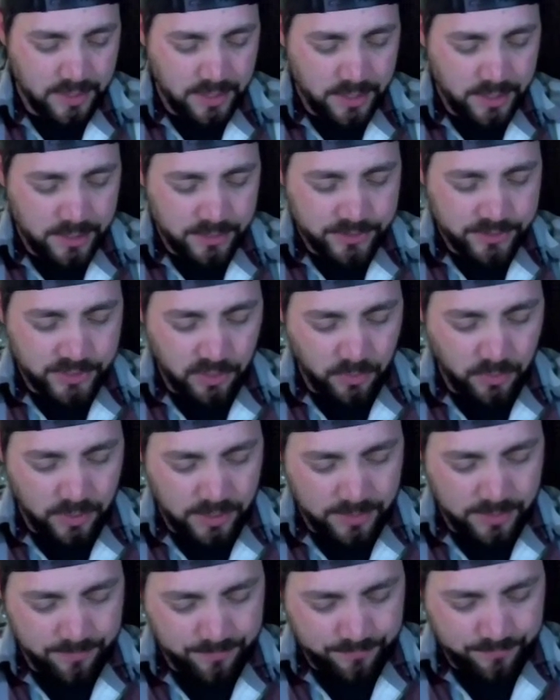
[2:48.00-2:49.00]

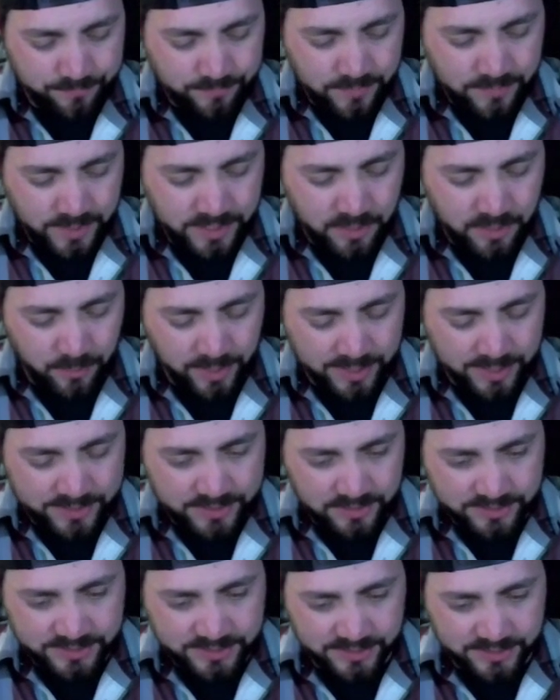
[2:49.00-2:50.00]
So
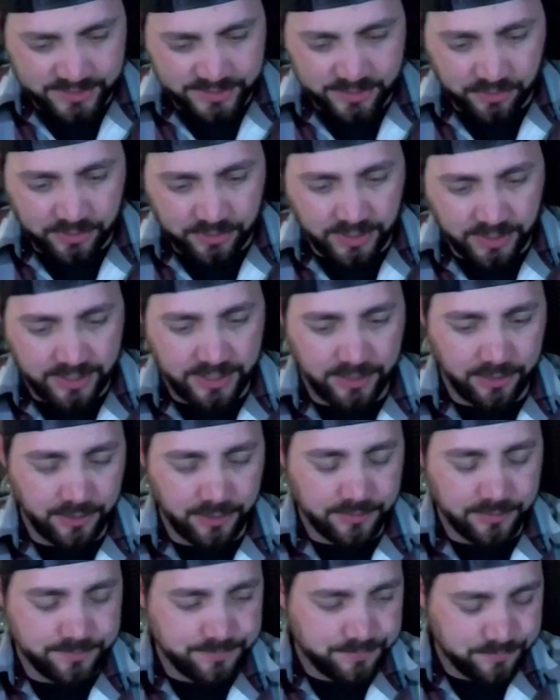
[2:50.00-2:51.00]
anyways, let's get started
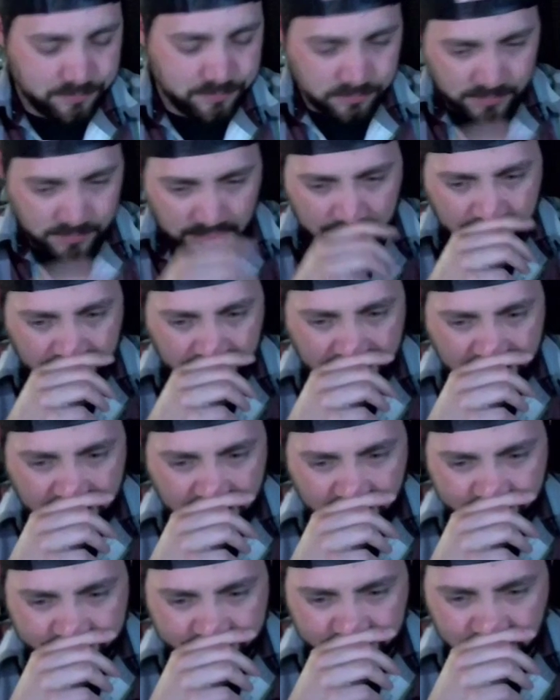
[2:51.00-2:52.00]
here. I
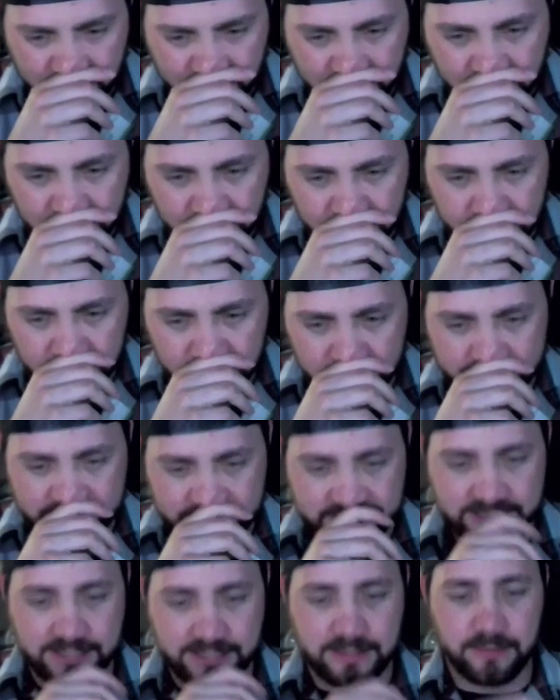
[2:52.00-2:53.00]
have let's
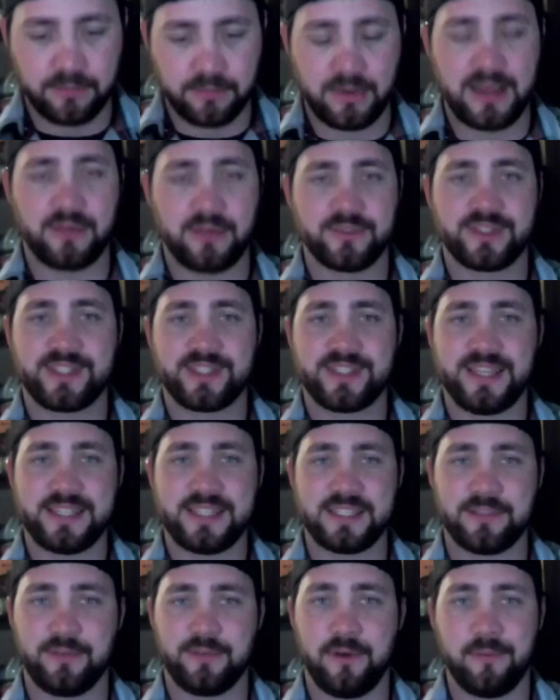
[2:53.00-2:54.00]
see, around
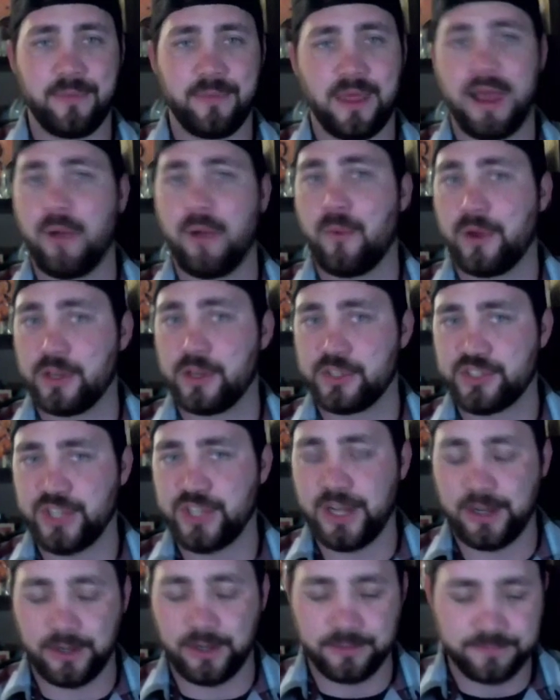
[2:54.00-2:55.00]
6 of them that I want to
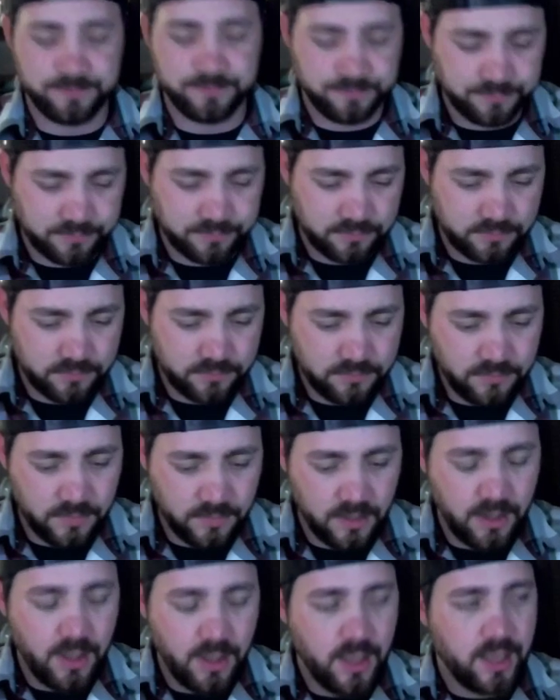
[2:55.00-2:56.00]
share.
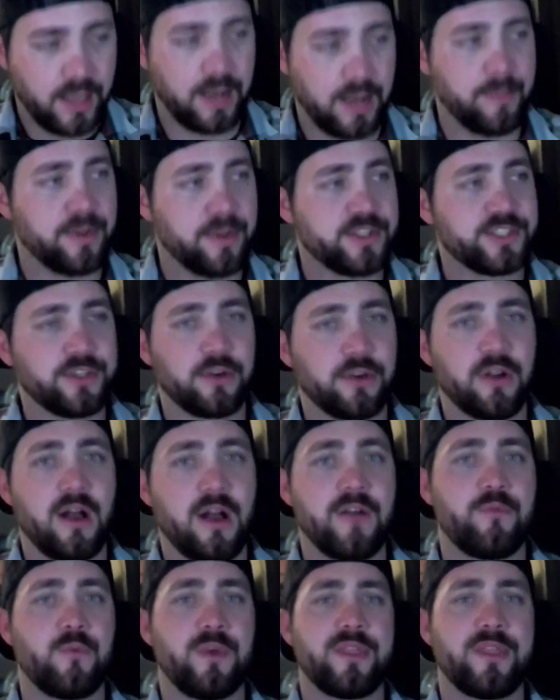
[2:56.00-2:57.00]
And I'm going to start
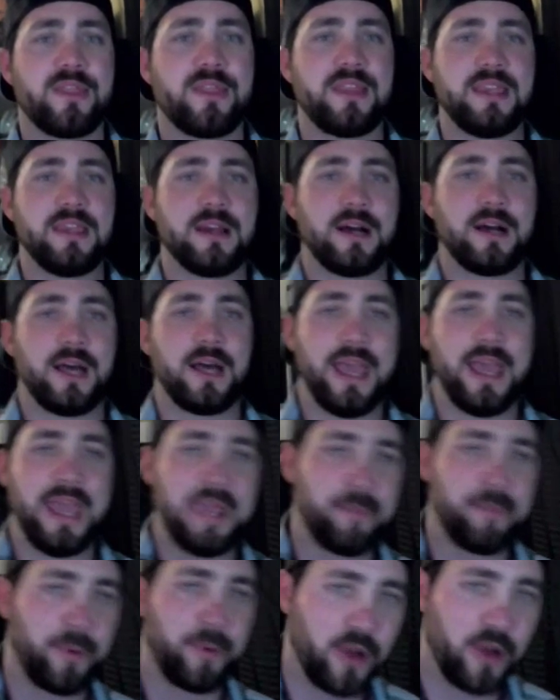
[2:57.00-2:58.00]
off with the
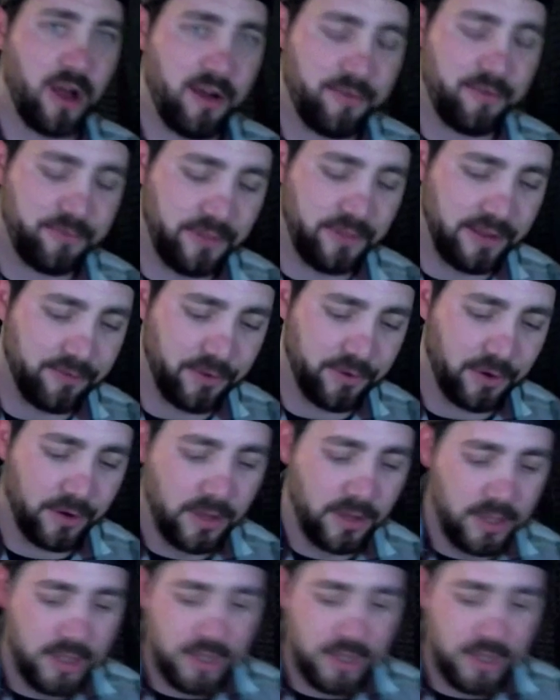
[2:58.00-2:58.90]
apricot flavor.